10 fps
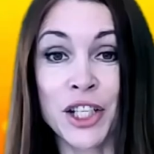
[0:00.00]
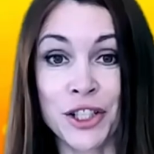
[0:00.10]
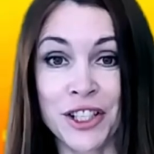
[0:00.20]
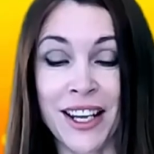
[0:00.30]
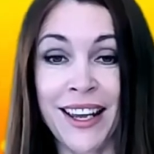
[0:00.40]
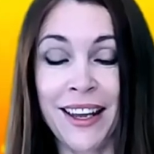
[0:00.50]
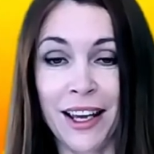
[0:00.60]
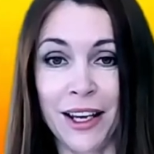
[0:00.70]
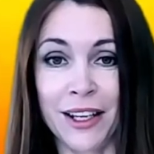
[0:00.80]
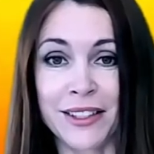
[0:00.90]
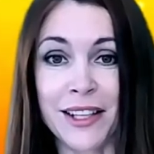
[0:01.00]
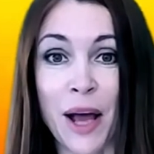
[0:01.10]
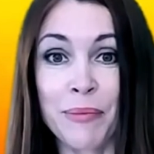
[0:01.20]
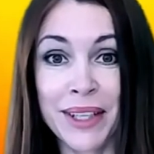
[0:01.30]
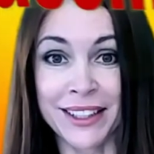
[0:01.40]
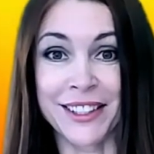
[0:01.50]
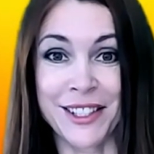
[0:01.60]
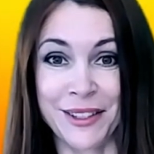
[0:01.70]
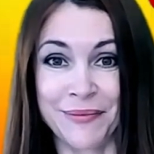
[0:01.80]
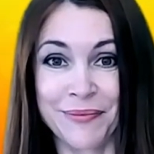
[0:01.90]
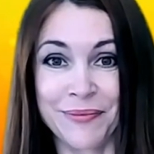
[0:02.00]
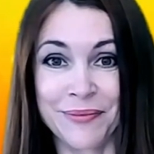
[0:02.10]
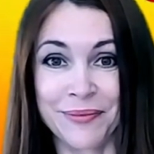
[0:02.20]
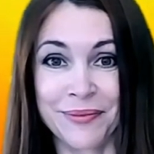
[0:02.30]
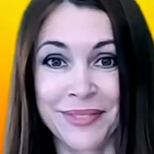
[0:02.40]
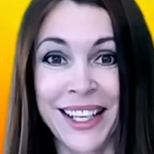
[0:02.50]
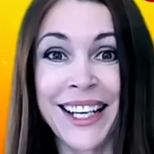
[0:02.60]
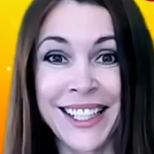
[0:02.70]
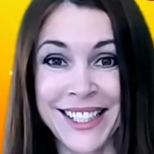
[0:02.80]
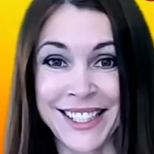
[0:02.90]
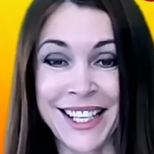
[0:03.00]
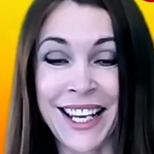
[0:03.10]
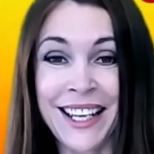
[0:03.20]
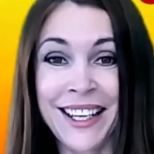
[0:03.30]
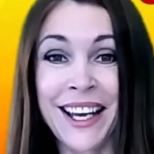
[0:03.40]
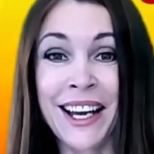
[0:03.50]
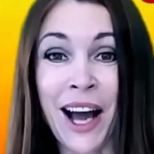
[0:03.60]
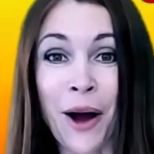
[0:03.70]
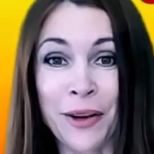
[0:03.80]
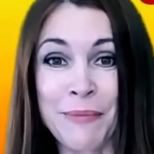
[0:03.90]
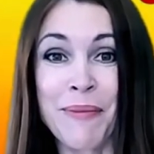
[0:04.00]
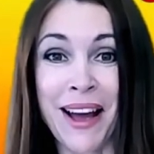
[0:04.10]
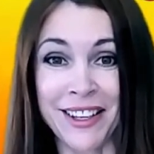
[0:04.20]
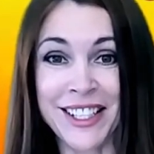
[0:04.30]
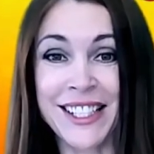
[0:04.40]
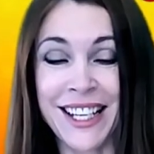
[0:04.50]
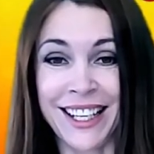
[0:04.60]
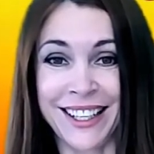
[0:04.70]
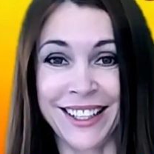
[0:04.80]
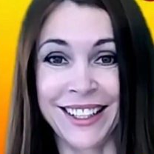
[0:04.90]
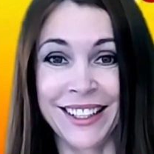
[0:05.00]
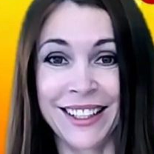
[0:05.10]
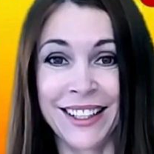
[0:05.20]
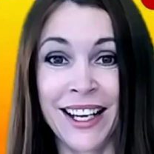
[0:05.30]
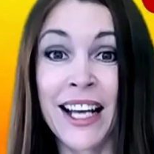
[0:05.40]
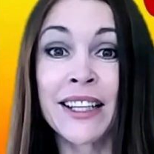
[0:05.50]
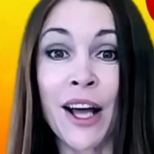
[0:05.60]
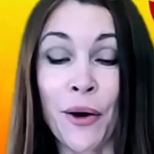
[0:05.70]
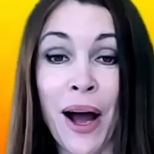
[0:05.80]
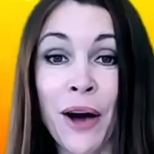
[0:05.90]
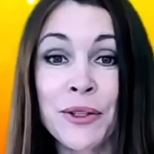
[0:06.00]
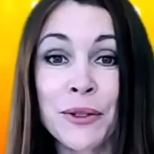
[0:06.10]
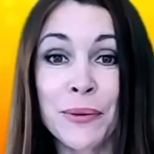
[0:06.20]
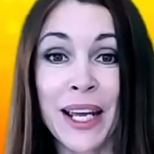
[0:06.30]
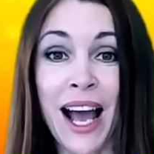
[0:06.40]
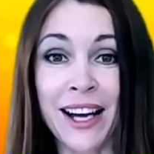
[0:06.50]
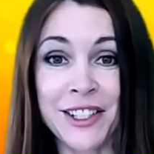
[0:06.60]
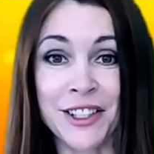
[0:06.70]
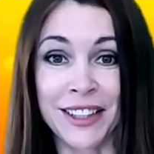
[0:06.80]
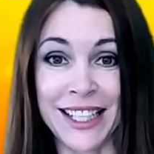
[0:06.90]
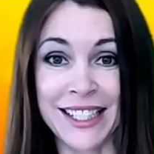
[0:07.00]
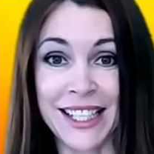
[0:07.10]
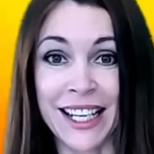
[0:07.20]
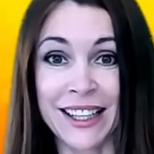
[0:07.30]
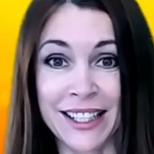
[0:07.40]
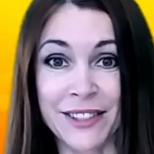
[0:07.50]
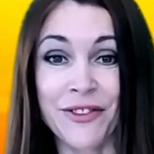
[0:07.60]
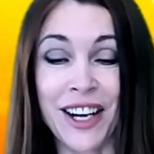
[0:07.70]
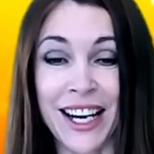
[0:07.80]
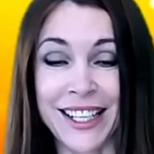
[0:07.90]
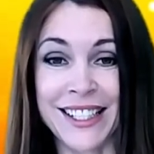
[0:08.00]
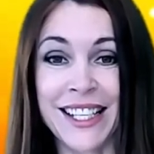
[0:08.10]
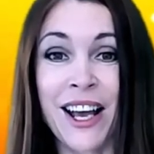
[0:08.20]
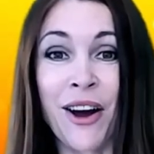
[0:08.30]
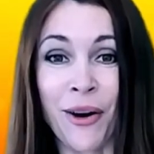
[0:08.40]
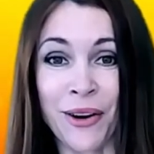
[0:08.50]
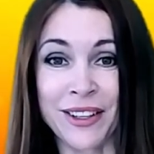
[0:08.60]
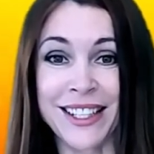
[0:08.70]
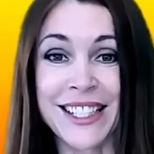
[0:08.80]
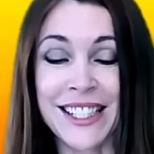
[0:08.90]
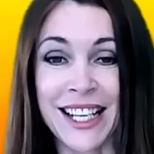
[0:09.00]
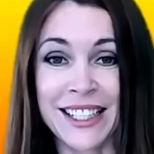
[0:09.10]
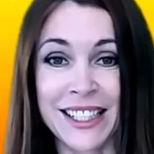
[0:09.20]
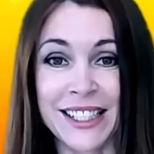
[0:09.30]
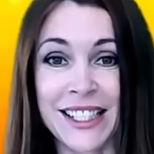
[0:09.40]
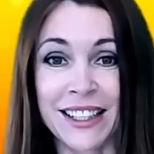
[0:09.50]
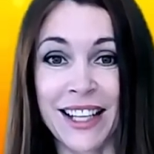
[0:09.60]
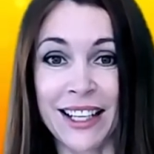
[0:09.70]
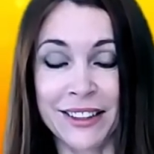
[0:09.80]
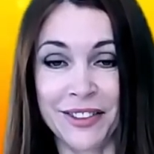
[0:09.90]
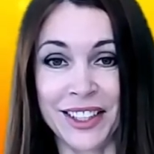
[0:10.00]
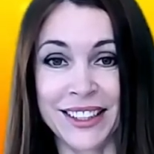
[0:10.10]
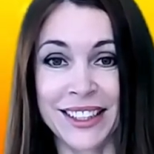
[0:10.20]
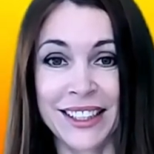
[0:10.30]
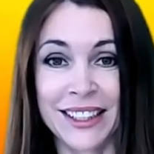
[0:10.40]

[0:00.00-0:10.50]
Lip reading: She is a bitch. See, how embarrassing. Now how do we actually say this phrase or this sentence in Latvian?